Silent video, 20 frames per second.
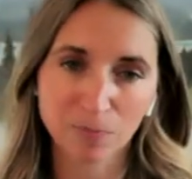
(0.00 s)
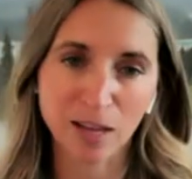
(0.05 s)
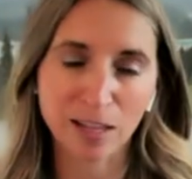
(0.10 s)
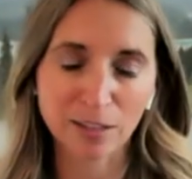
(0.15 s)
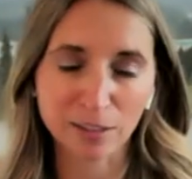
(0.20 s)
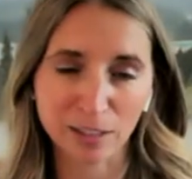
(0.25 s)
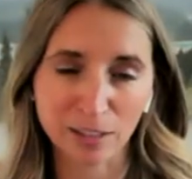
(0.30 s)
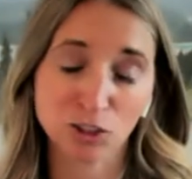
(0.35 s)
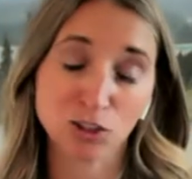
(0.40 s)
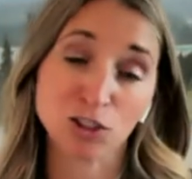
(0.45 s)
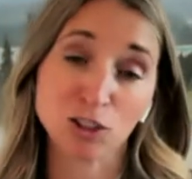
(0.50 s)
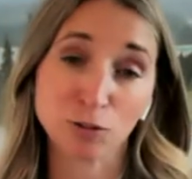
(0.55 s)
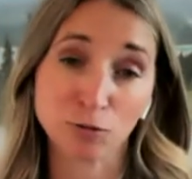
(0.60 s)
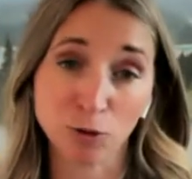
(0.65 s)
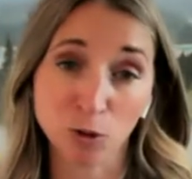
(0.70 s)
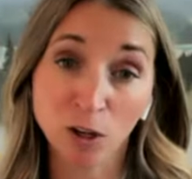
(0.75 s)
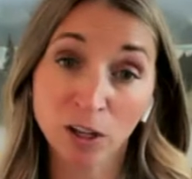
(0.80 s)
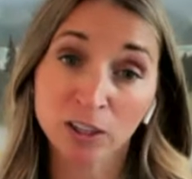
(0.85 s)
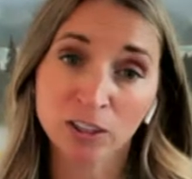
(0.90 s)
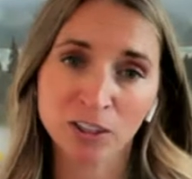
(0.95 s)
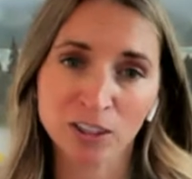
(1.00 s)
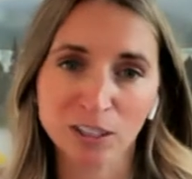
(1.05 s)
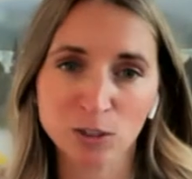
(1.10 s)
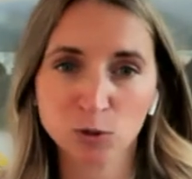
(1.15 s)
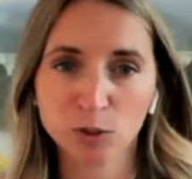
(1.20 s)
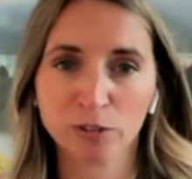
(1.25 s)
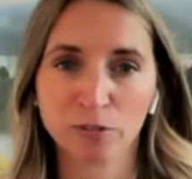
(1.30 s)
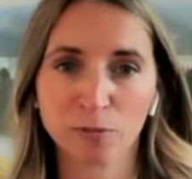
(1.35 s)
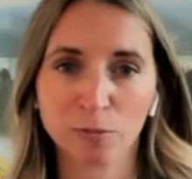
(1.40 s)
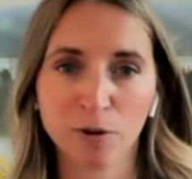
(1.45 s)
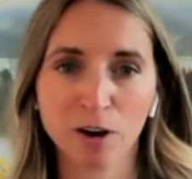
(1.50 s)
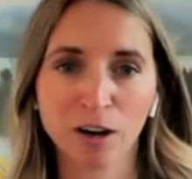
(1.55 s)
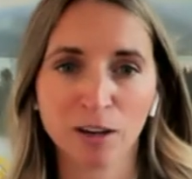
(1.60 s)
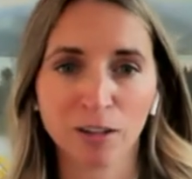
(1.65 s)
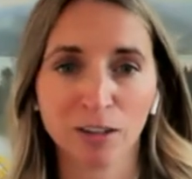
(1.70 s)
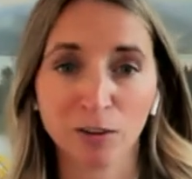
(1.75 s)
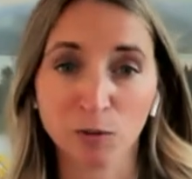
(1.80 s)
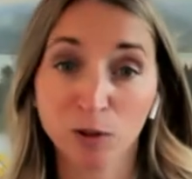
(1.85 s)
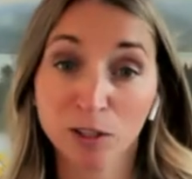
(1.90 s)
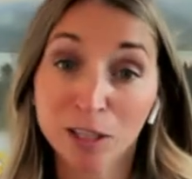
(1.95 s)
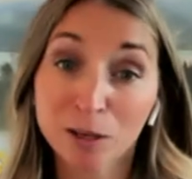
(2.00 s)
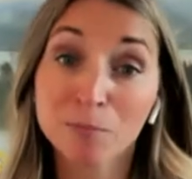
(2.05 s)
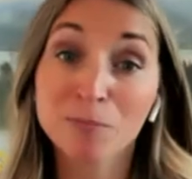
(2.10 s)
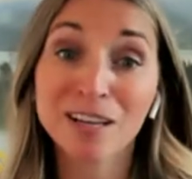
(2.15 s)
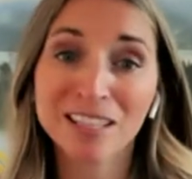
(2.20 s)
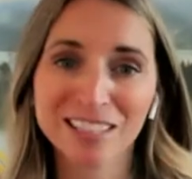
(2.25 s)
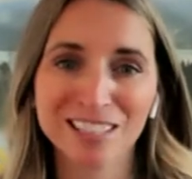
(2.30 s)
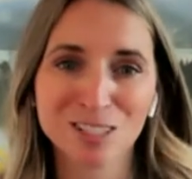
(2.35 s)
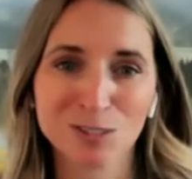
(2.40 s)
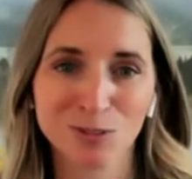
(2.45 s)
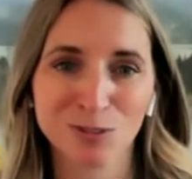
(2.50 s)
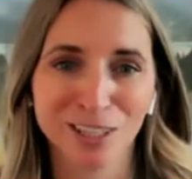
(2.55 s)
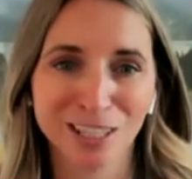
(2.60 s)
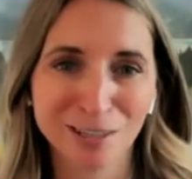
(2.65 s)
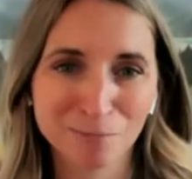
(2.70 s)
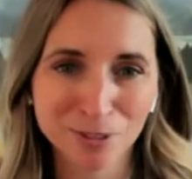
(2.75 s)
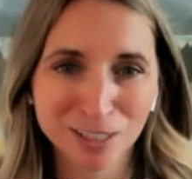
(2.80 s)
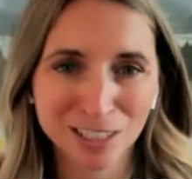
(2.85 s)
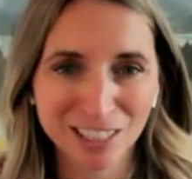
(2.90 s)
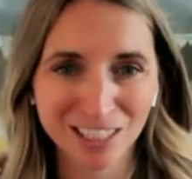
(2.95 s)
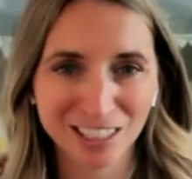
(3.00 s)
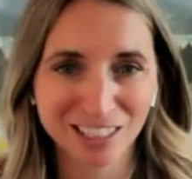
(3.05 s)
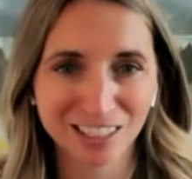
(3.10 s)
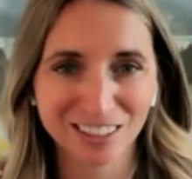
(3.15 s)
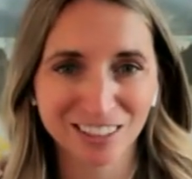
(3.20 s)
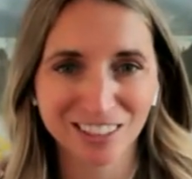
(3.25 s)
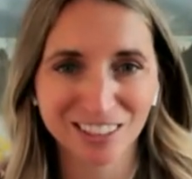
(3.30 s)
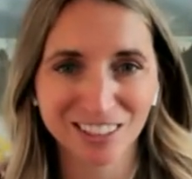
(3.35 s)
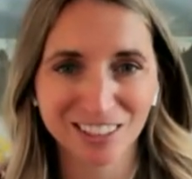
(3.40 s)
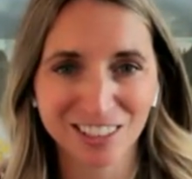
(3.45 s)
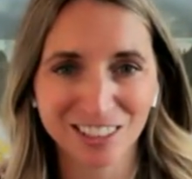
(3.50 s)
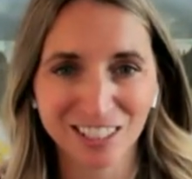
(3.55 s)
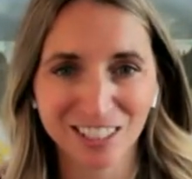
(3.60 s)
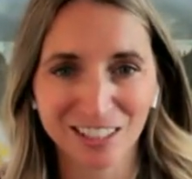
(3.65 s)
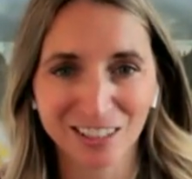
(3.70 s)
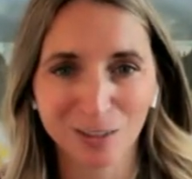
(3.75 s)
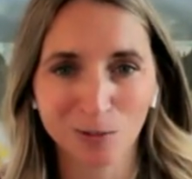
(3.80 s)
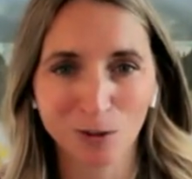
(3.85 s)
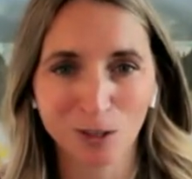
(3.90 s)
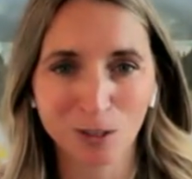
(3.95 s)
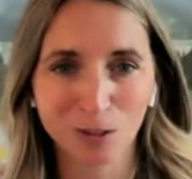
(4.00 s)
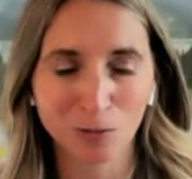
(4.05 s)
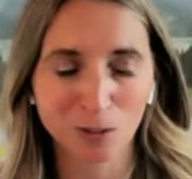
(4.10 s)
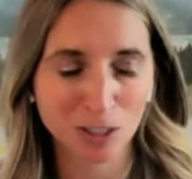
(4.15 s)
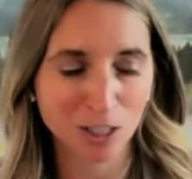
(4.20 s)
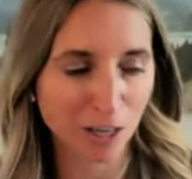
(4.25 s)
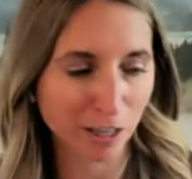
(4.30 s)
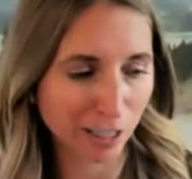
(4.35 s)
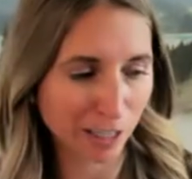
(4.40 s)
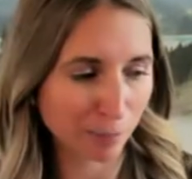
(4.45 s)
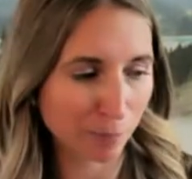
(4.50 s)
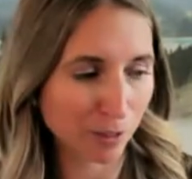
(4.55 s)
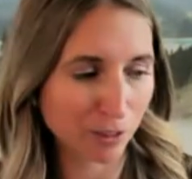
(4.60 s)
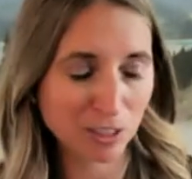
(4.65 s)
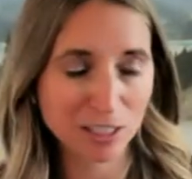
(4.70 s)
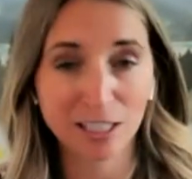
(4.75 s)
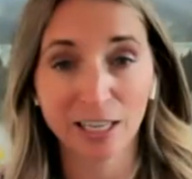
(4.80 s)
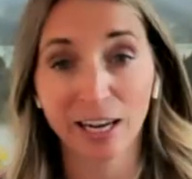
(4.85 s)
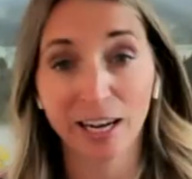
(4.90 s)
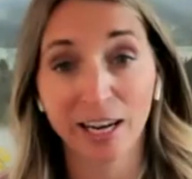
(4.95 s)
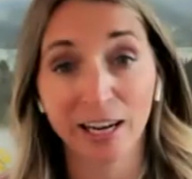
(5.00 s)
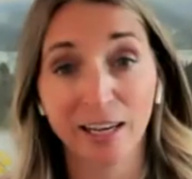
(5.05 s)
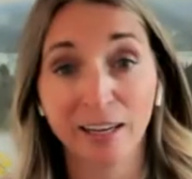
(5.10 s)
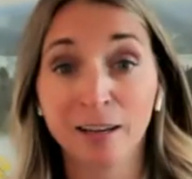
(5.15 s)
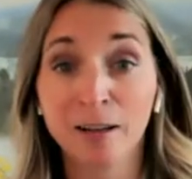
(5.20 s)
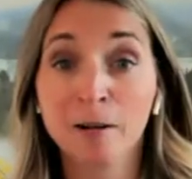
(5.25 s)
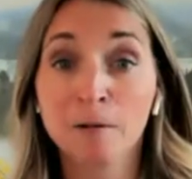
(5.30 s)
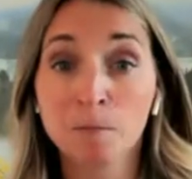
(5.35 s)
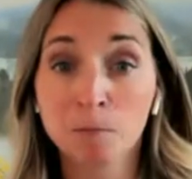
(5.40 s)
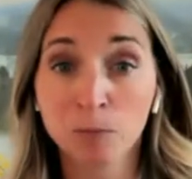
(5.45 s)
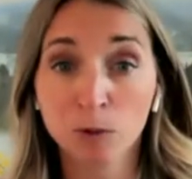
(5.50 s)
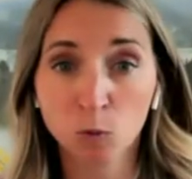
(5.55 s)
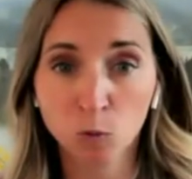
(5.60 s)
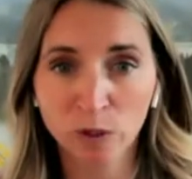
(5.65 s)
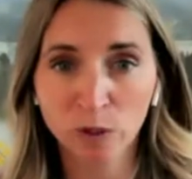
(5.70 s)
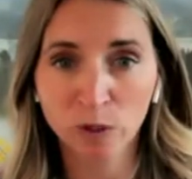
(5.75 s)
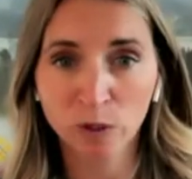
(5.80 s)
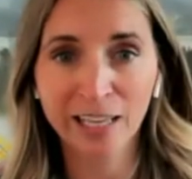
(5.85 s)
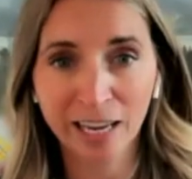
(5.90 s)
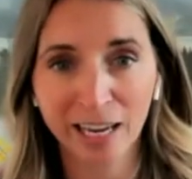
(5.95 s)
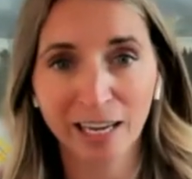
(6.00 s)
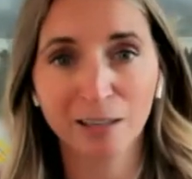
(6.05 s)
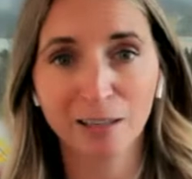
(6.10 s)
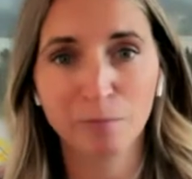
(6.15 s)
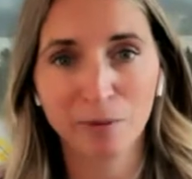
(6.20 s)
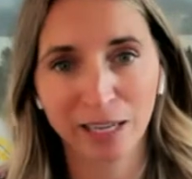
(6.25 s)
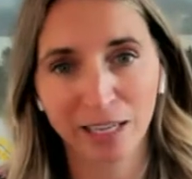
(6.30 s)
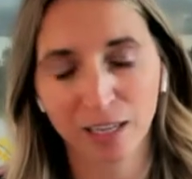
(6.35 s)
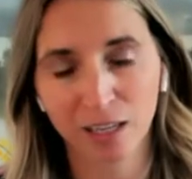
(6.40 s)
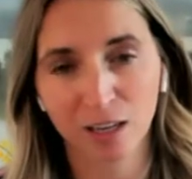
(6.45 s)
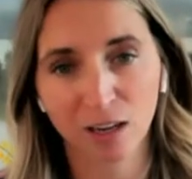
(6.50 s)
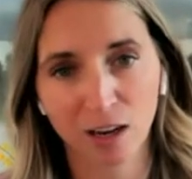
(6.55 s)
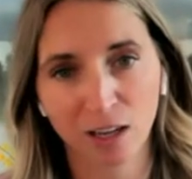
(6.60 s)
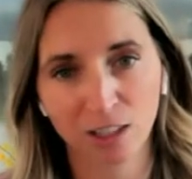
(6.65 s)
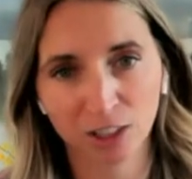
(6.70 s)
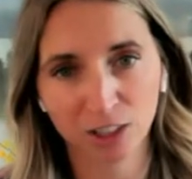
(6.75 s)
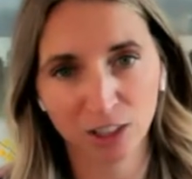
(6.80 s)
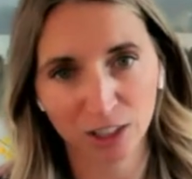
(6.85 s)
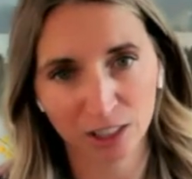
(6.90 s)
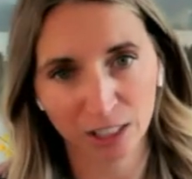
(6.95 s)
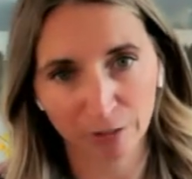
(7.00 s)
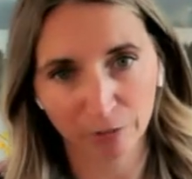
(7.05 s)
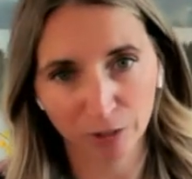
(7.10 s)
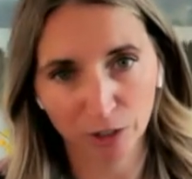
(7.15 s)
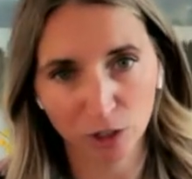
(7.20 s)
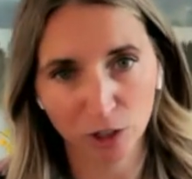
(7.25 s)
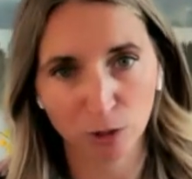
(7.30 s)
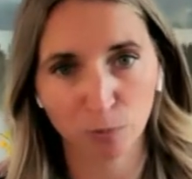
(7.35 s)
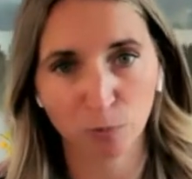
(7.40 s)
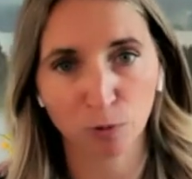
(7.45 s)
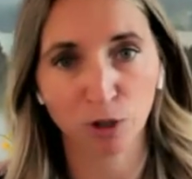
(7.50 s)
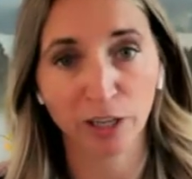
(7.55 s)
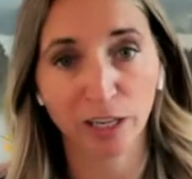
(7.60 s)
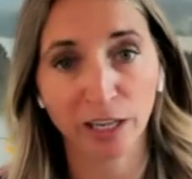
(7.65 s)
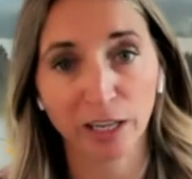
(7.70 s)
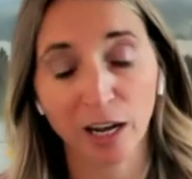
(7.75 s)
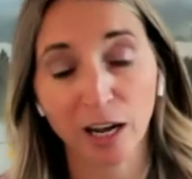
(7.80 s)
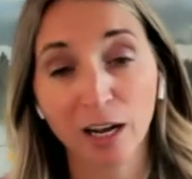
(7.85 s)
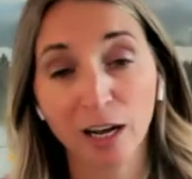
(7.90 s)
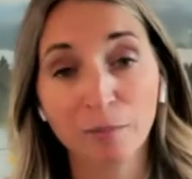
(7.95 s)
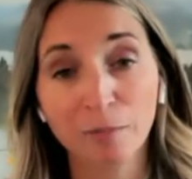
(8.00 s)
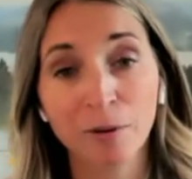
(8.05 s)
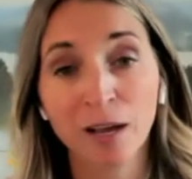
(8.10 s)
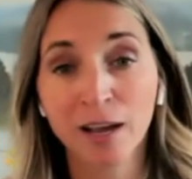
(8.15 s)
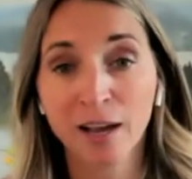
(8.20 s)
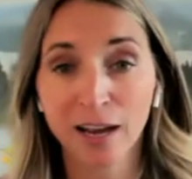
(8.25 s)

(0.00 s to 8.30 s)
I think there's a few other things we haven't brought along with it, but this one in particular, eh, the one that we're talking about today, we can make a conscious effort to bring it up.